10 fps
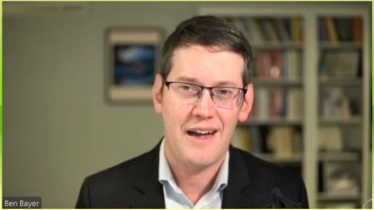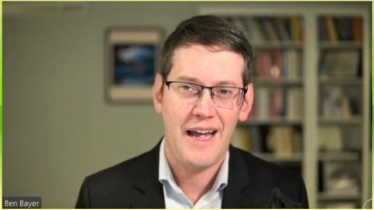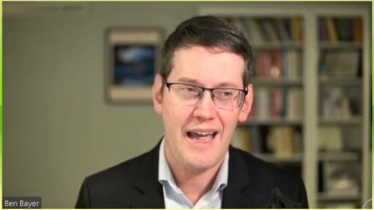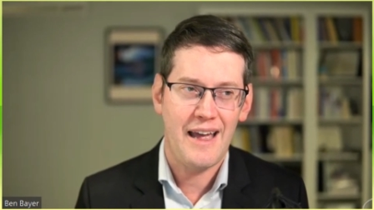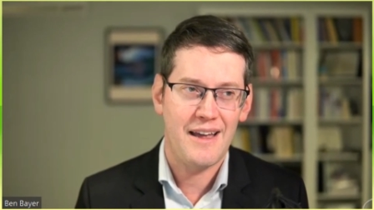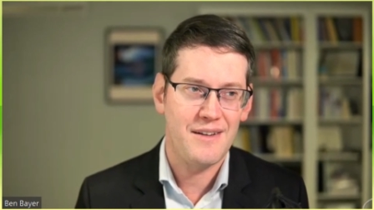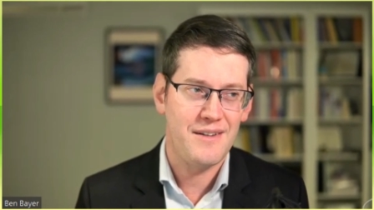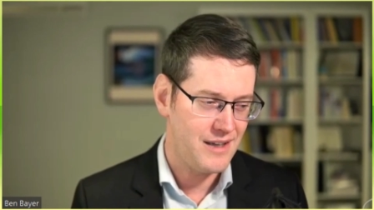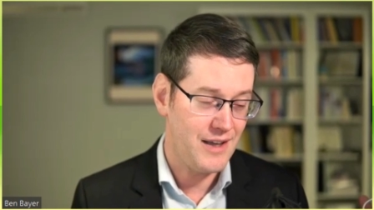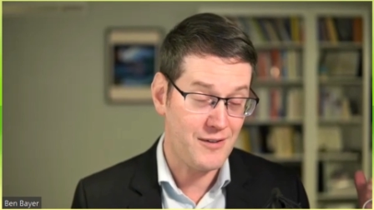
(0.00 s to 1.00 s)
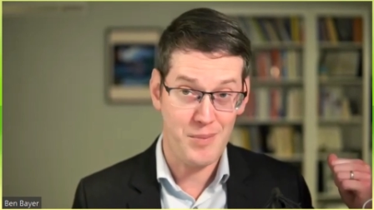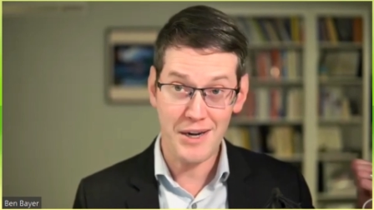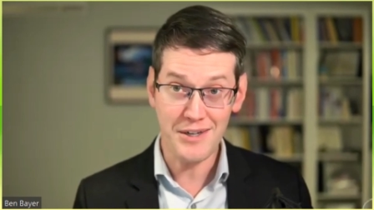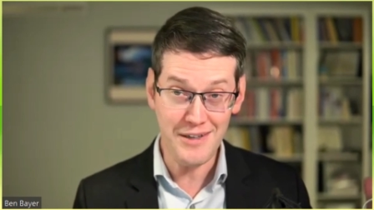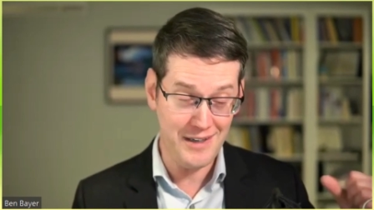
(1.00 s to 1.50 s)
and
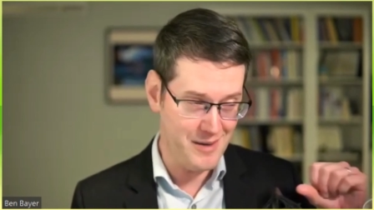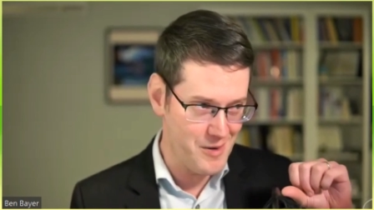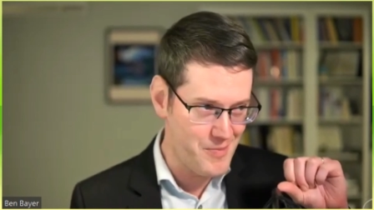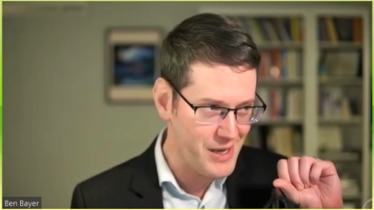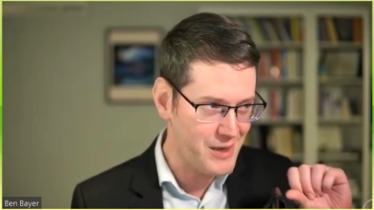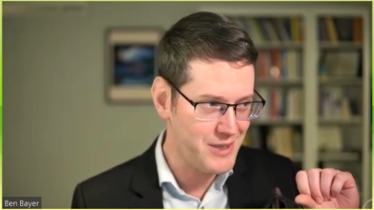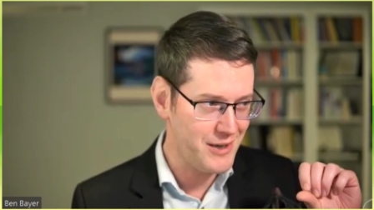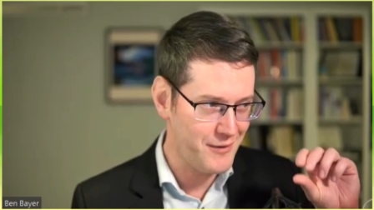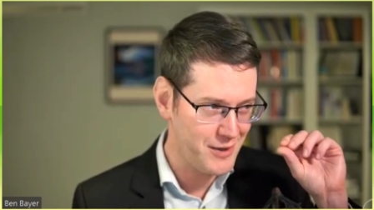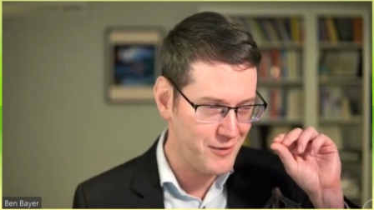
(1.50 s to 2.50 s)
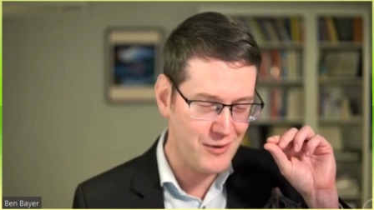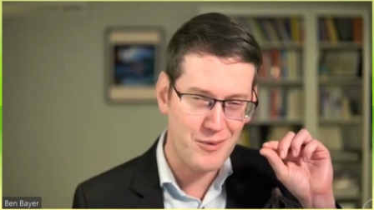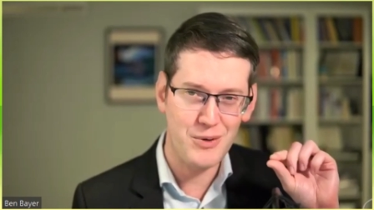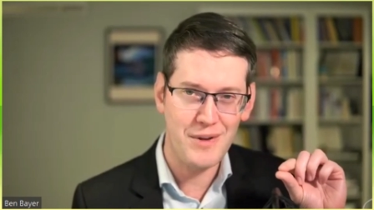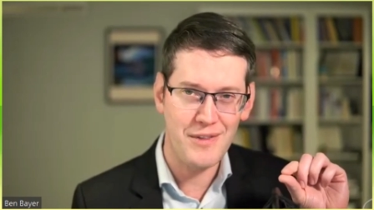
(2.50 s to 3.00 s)
especially big differences
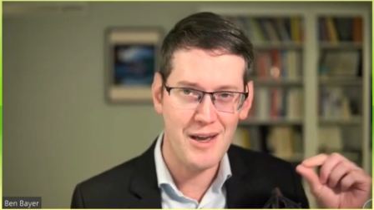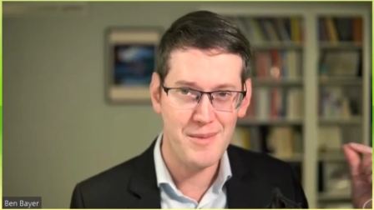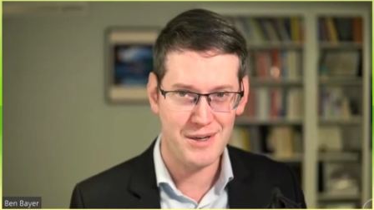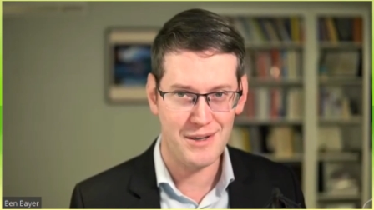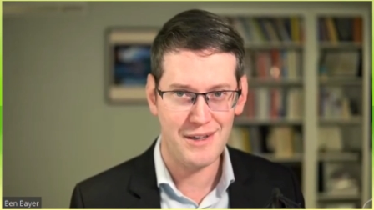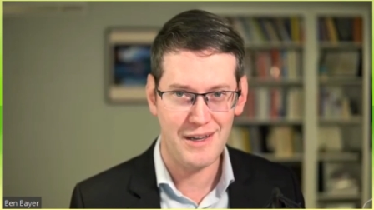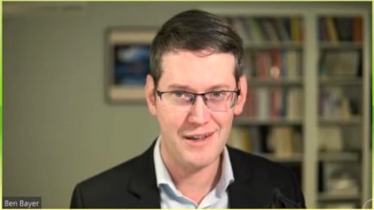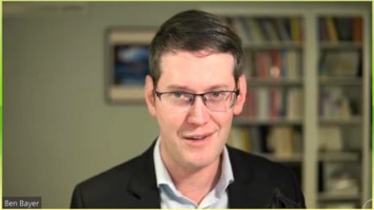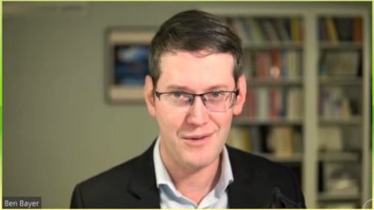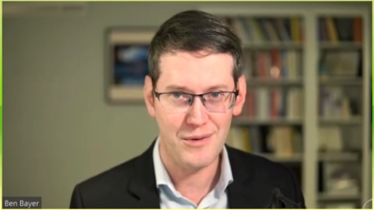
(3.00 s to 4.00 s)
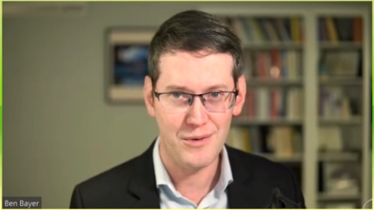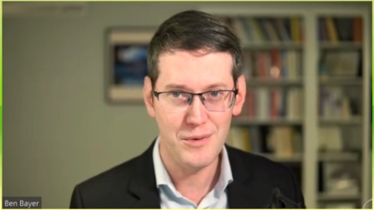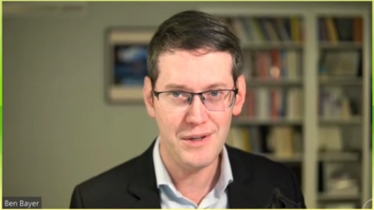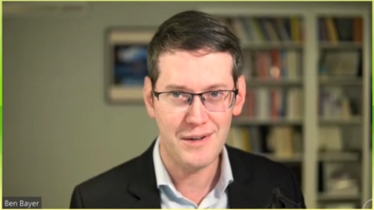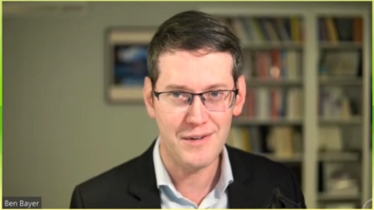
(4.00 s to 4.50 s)
between them and a
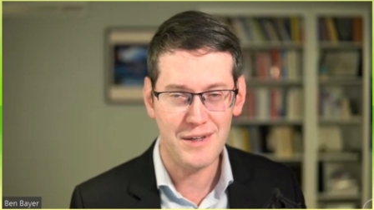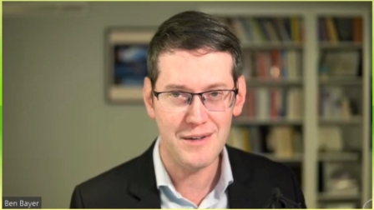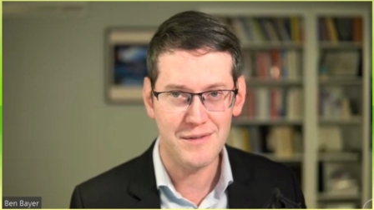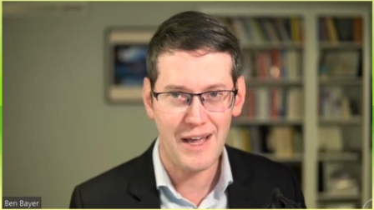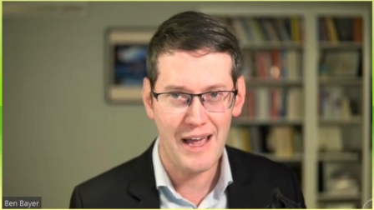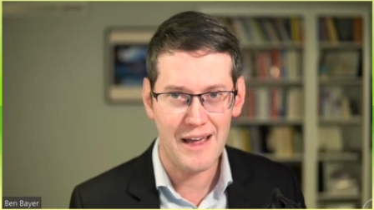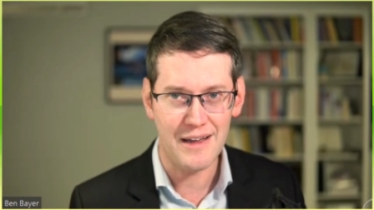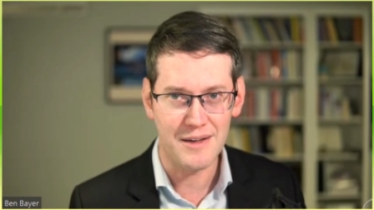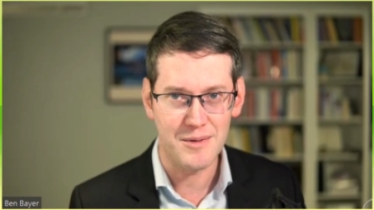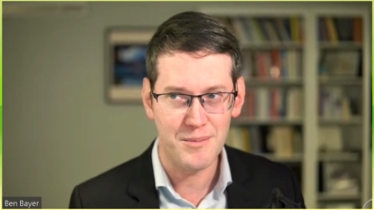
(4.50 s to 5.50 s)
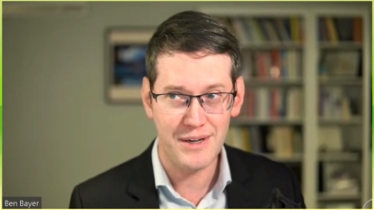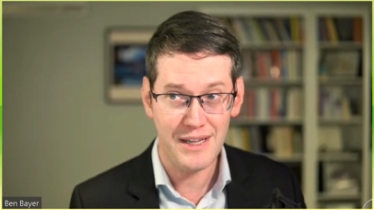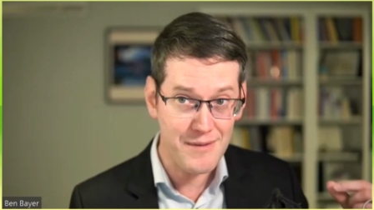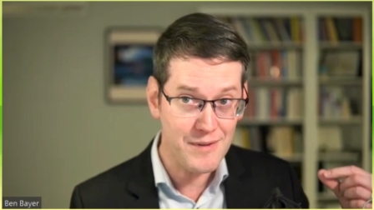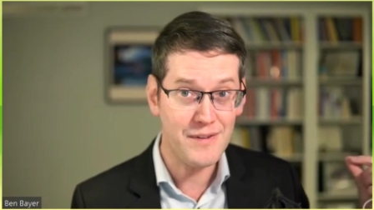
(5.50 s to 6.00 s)
newly conceived egg. But
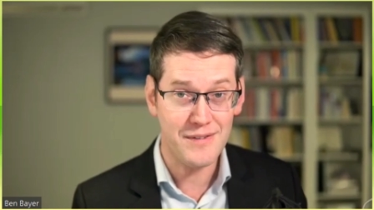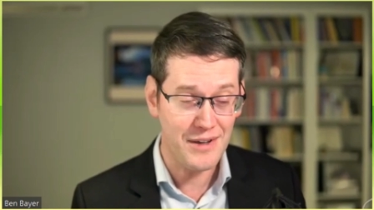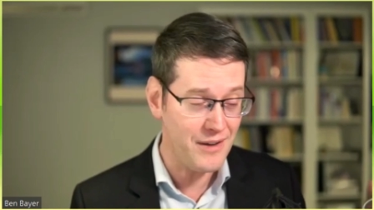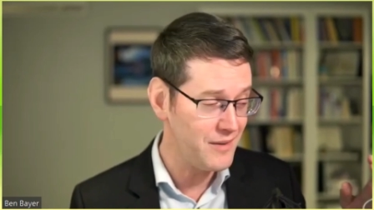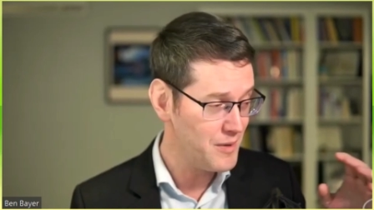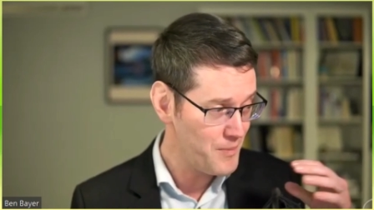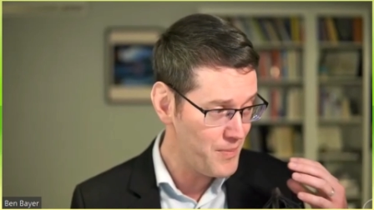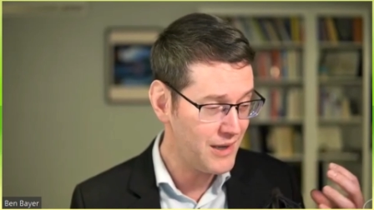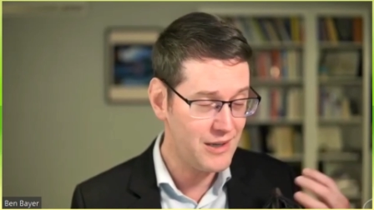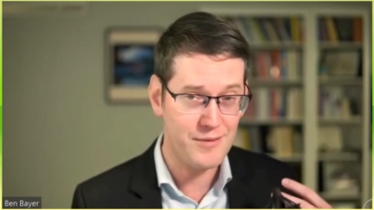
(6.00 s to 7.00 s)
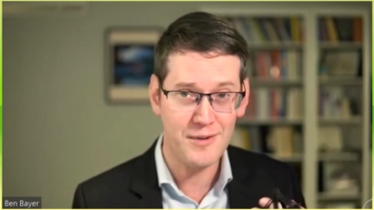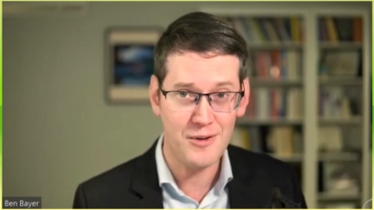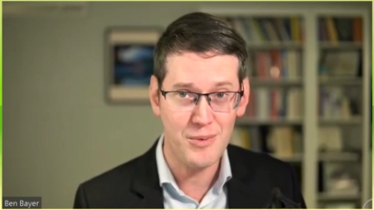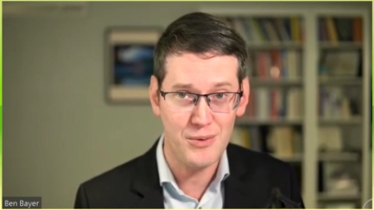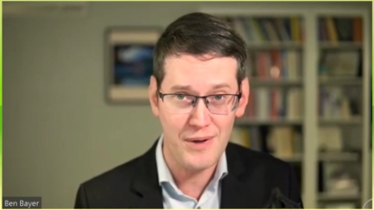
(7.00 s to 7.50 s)
even still, big
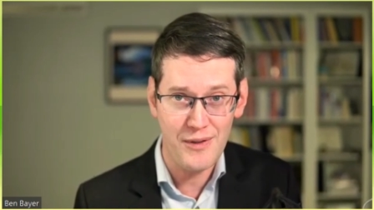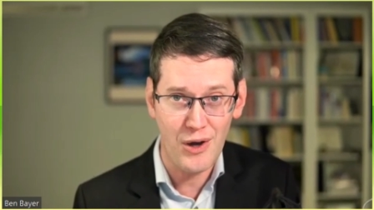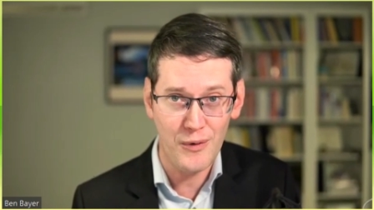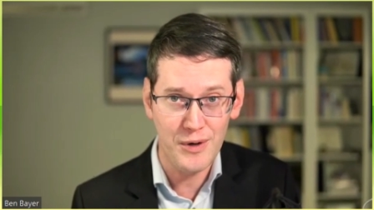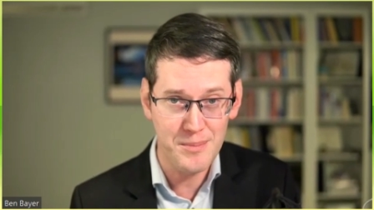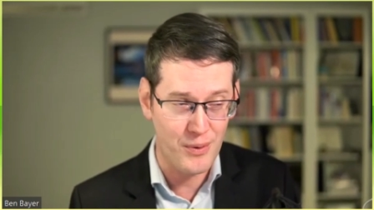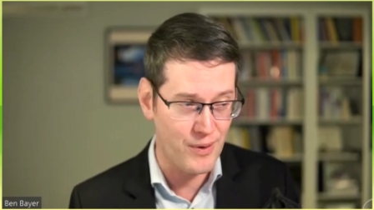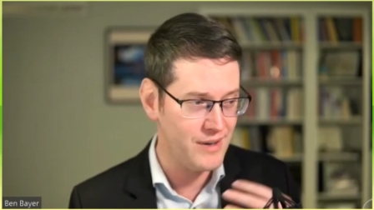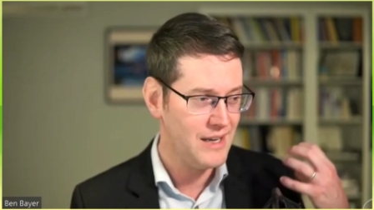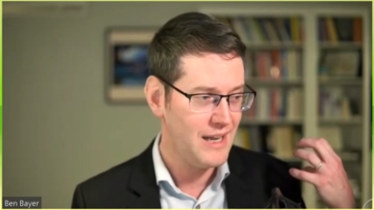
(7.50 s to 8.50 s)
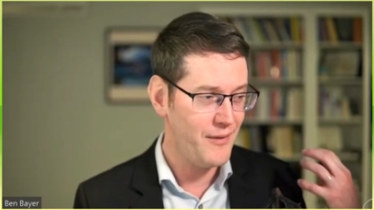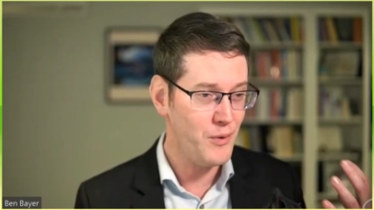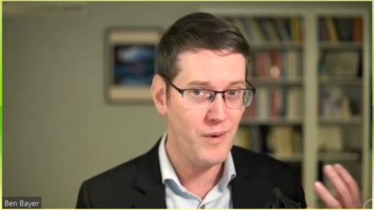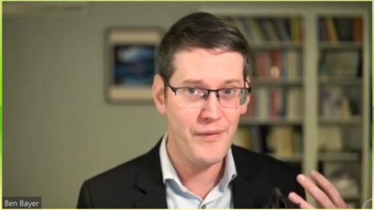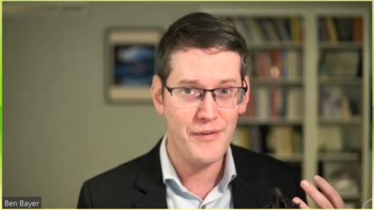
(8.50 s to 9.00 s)
differences between the already born and
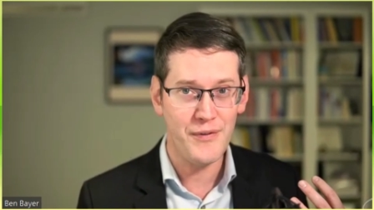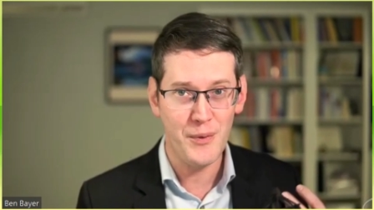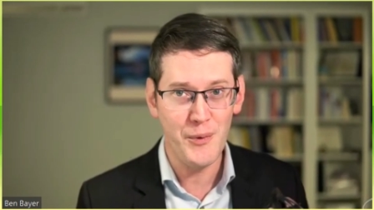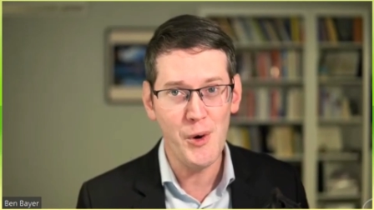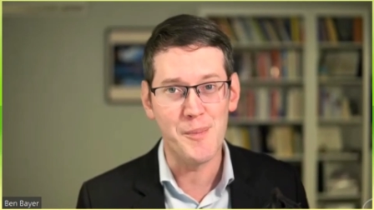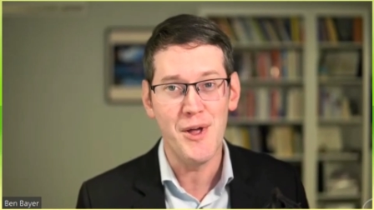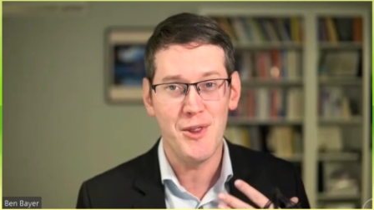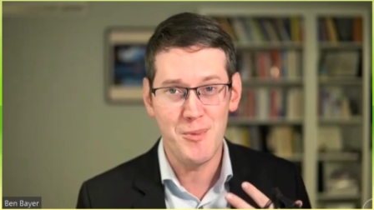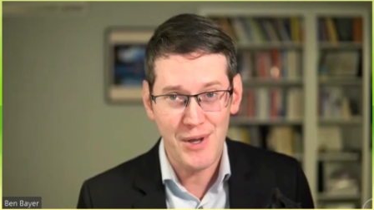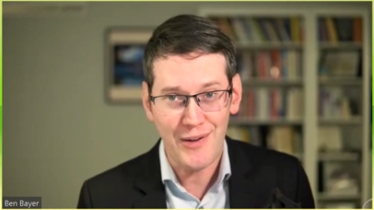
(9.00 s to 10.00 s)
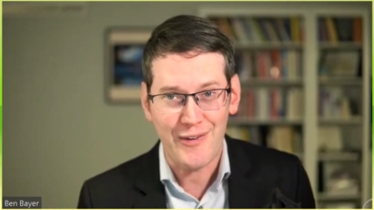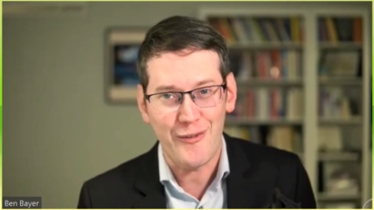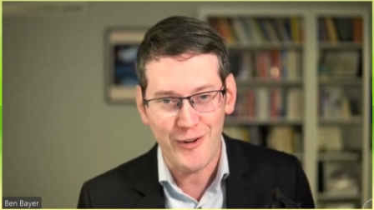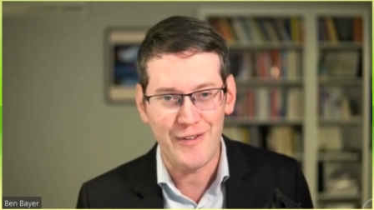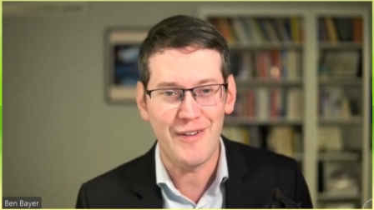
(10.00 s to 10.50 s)
the one that's in the womb. The biggest
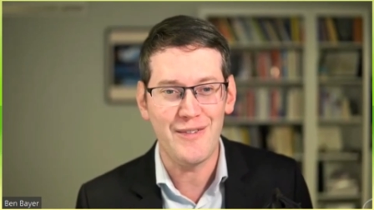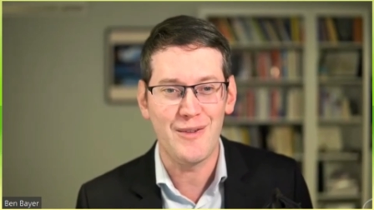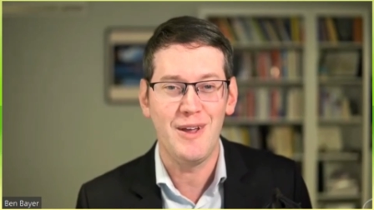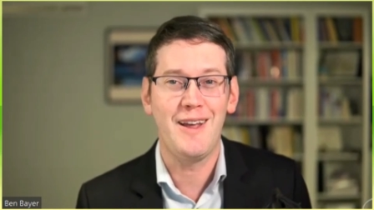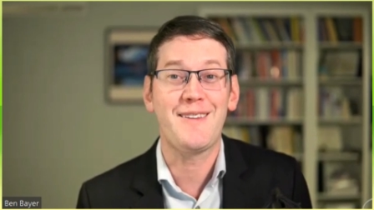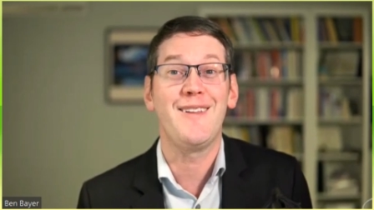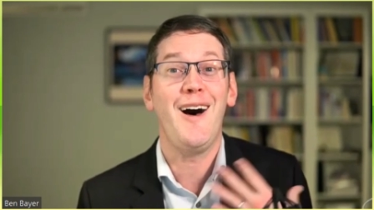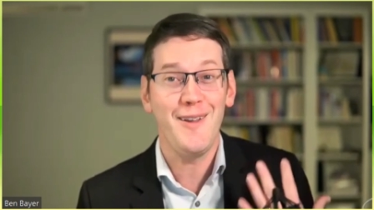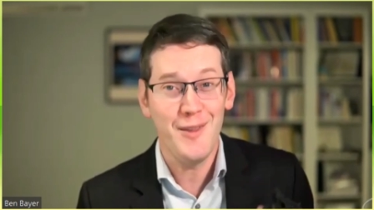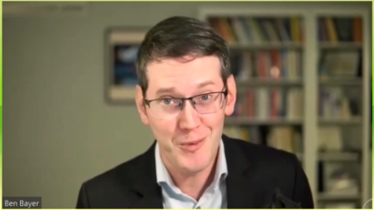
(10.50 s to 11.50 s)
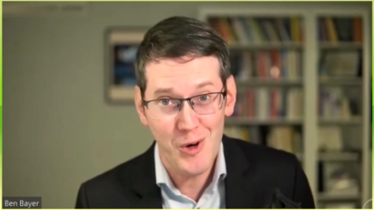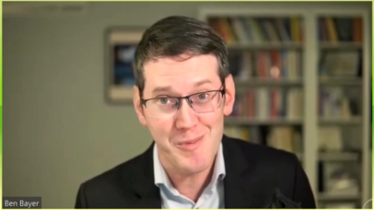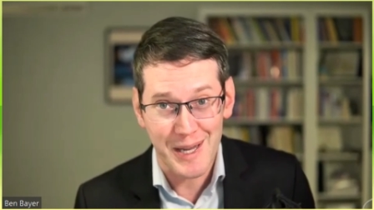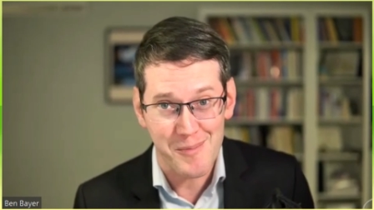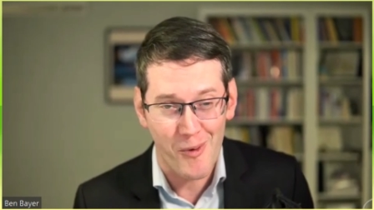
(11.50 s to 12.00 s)
difference is it's not in the
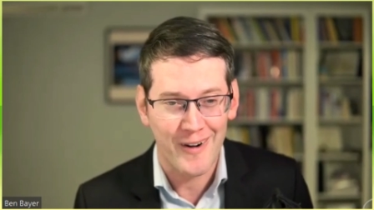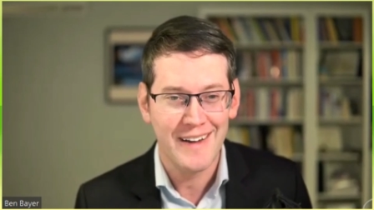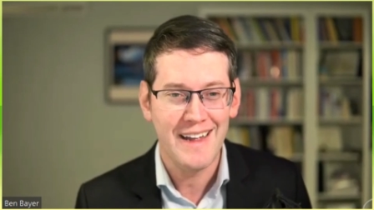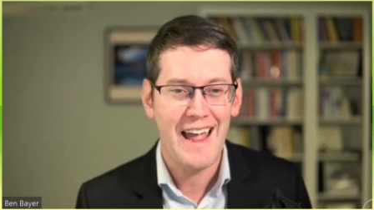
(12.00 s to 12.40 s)
womb anymore.